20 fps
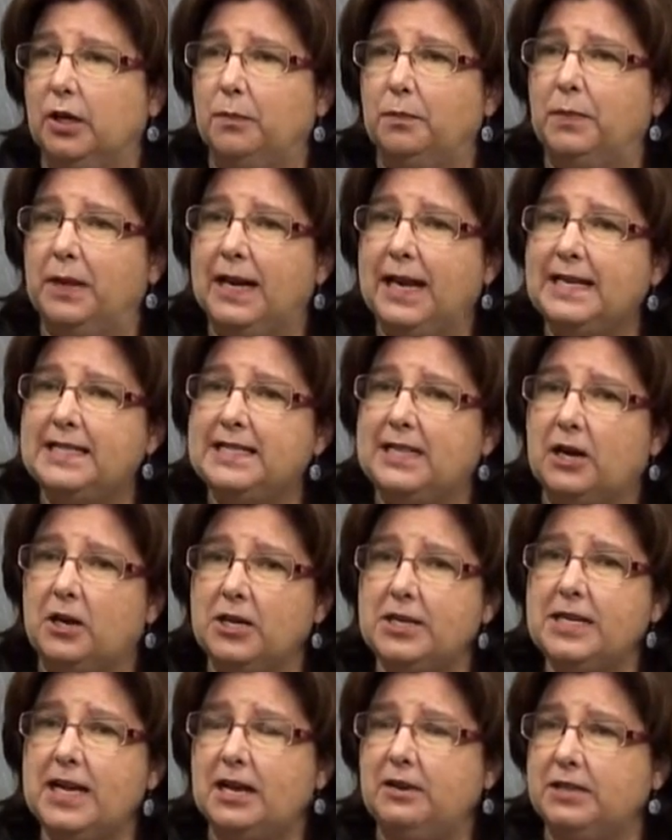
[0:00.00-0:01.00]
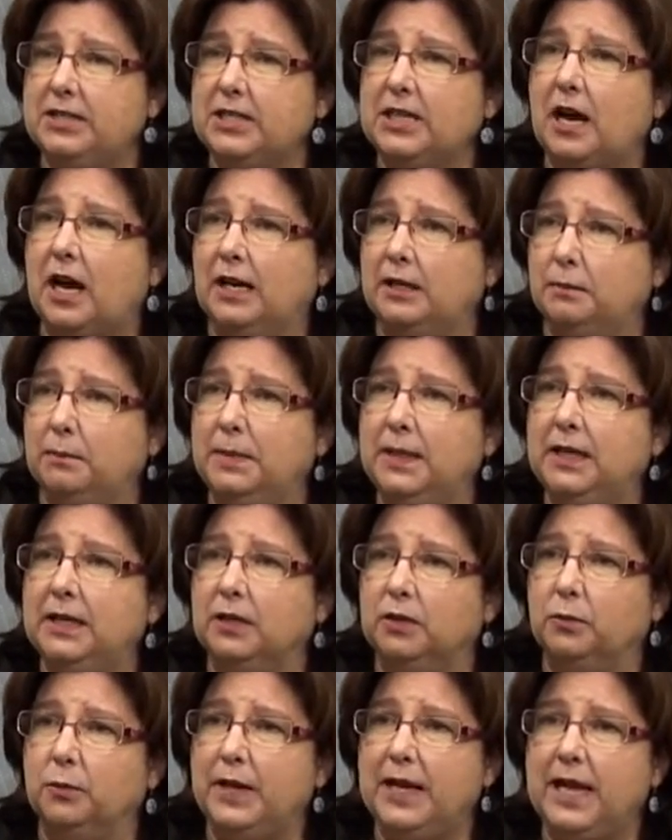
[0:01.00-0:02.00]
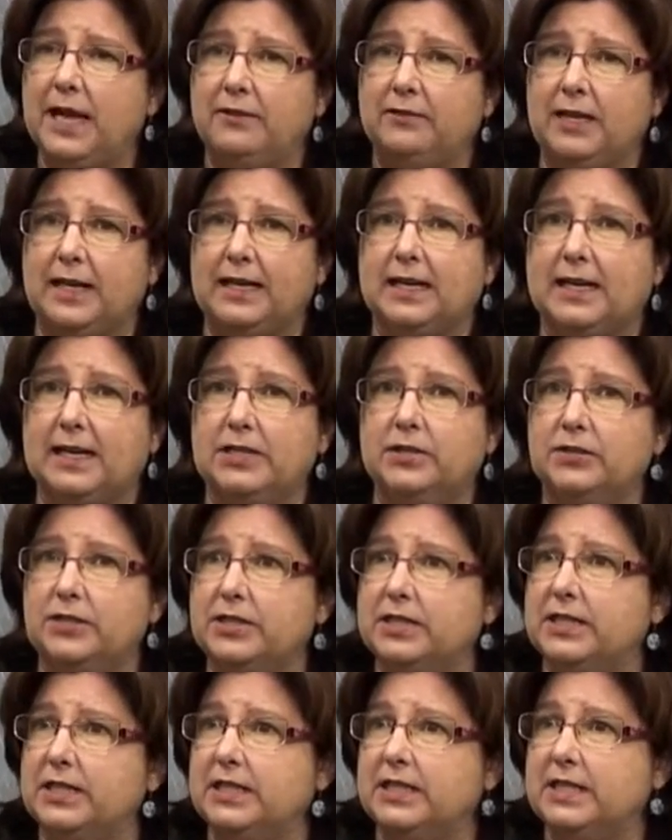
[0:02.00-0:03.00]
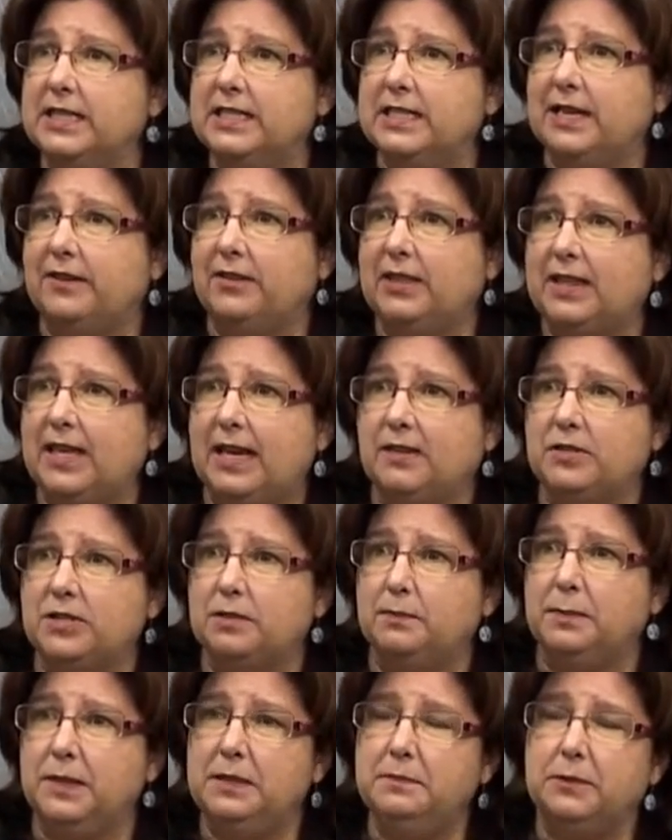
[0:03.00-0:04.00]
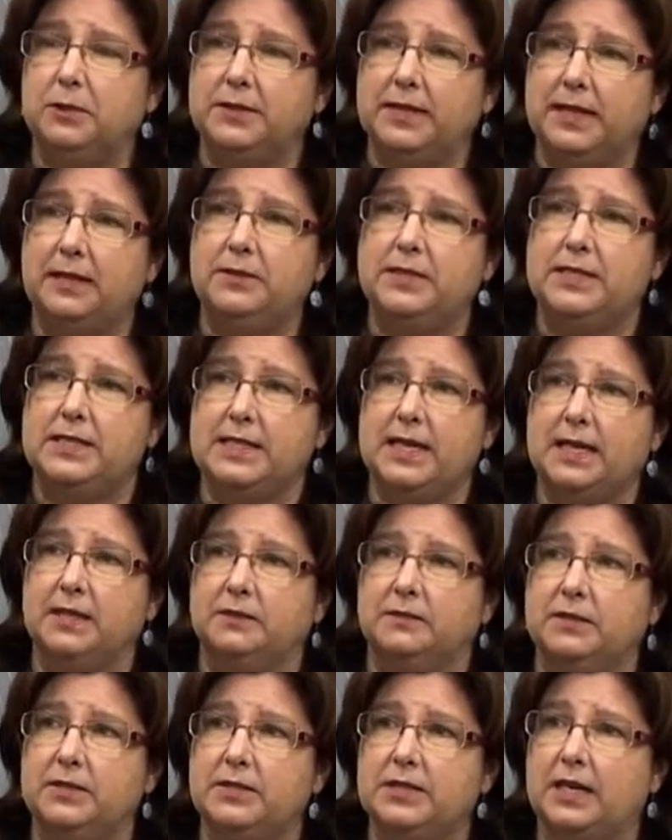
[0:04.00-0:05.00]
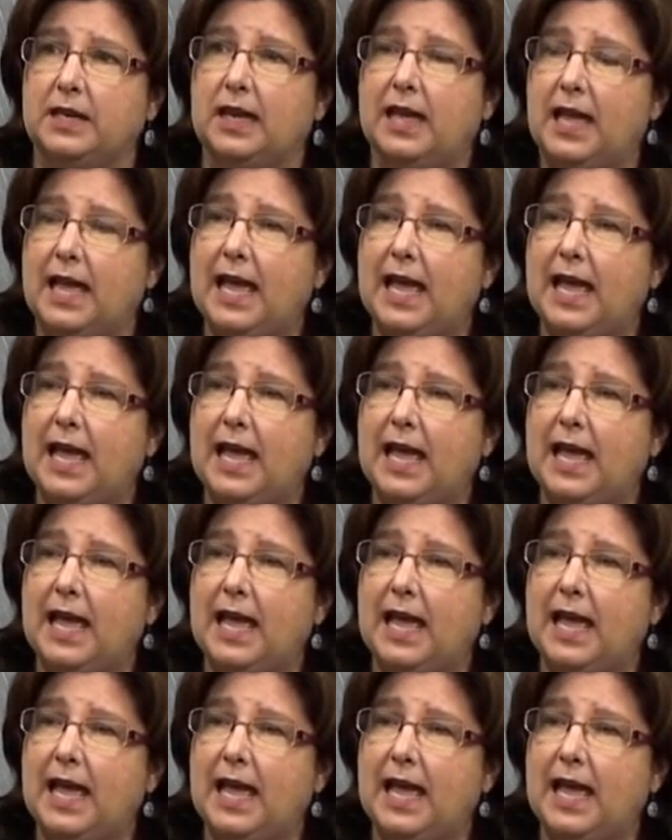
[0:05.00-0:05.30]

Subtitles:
But as our town has gotten bigger, we have like 167,000 people now in Santa Rosa.